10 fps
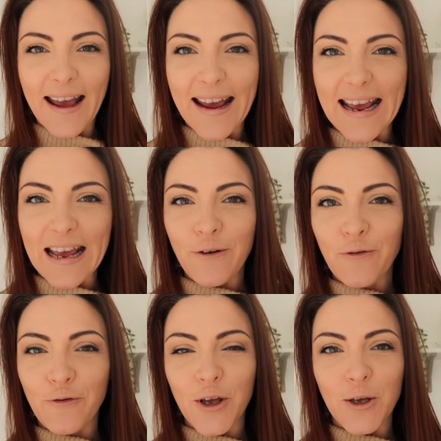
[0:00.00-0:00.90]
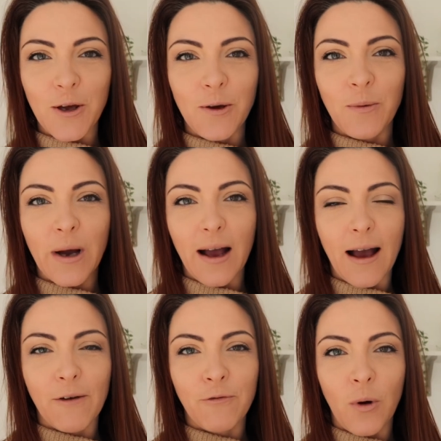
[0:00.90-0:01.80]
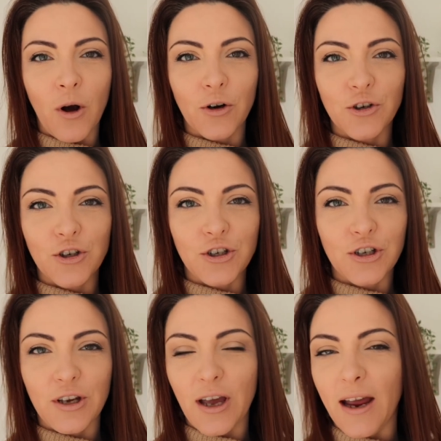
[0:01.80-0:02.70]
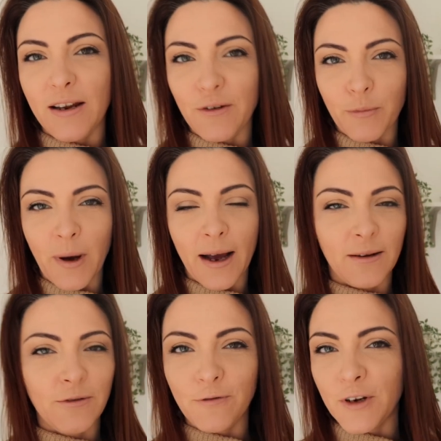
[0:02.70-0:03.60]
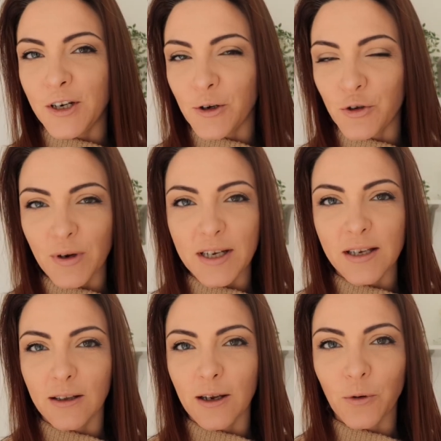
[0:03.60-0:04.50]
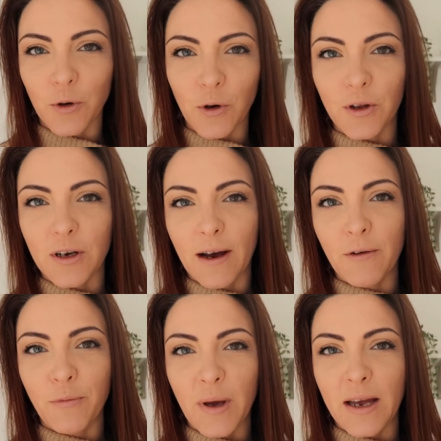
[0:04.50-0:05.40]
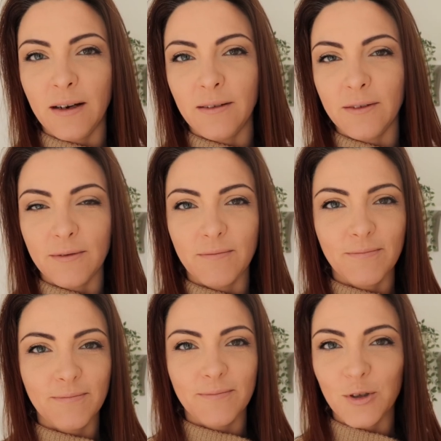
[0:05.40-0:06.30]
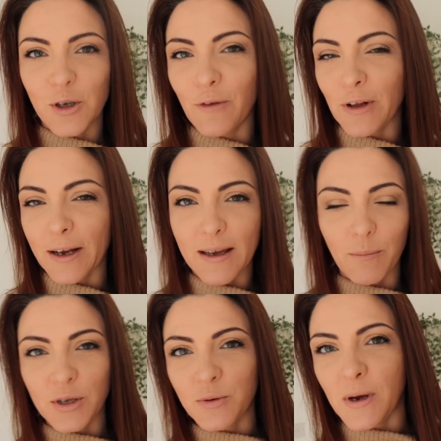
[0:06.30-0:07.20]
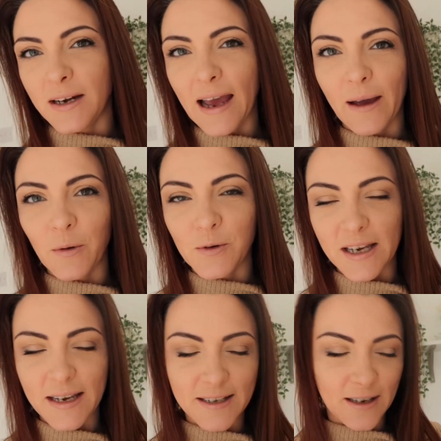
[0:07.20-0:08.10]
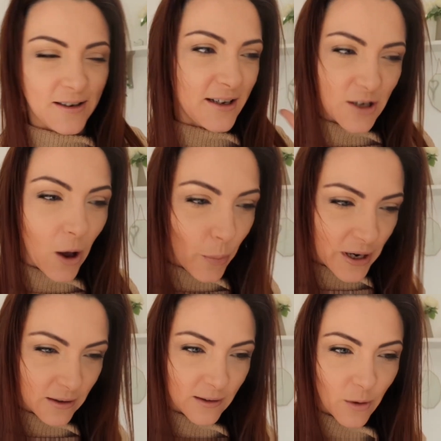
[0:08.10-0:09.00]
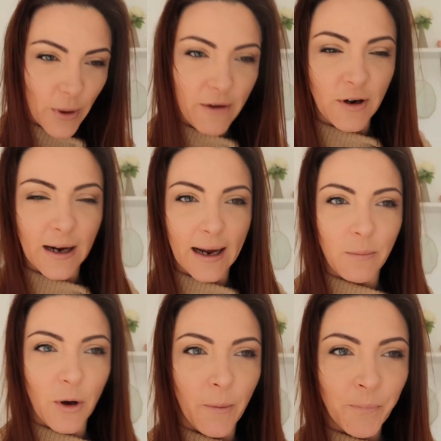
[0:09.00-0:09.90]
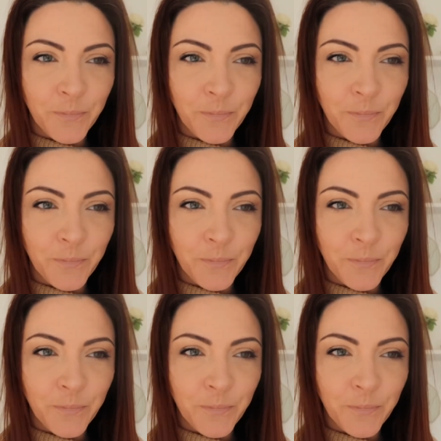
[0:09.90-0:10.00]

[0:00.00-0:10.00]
If you have watched any of my videos recently, you'll know that I've been sort of like in between houses and it's all been a little bit of a nightmare.